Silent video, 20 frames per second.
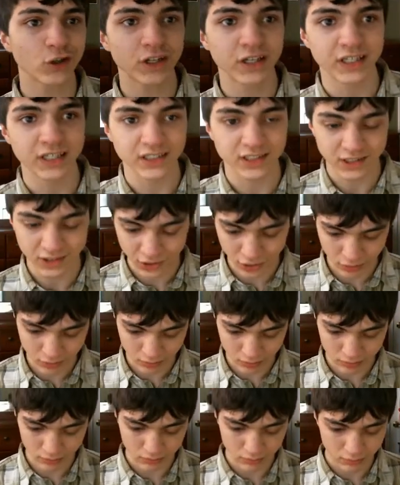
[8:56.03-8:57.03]
keys? Do
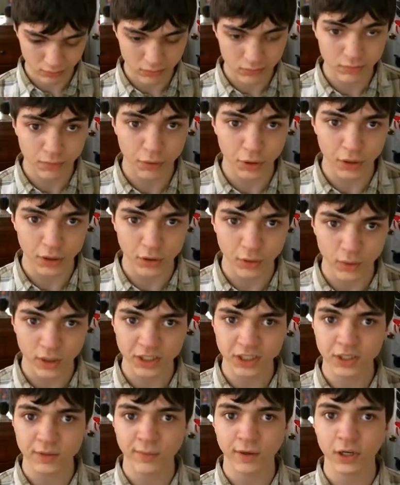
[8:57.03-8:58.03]
you put
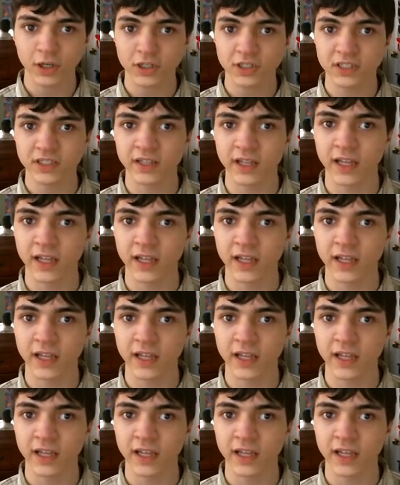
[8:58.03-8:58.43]
question marks and